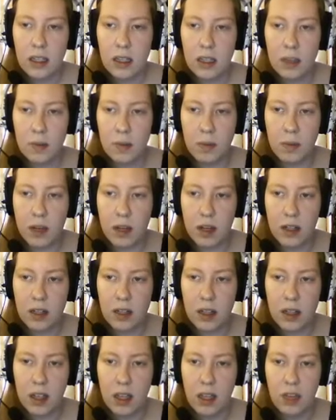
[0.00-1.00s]
the block
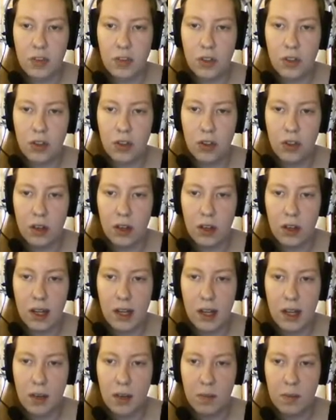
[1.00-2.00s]
to the edge of the hood.
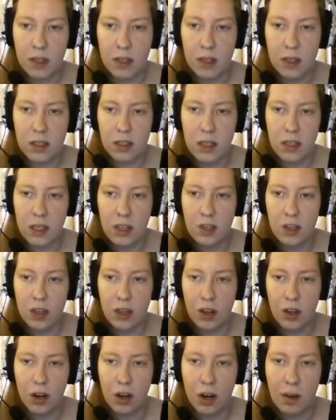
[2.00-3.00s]
Any blocks to the edge of the
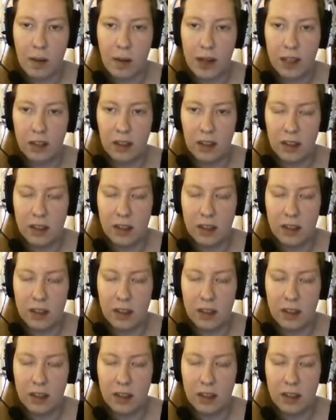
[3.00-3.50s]
hood are automatically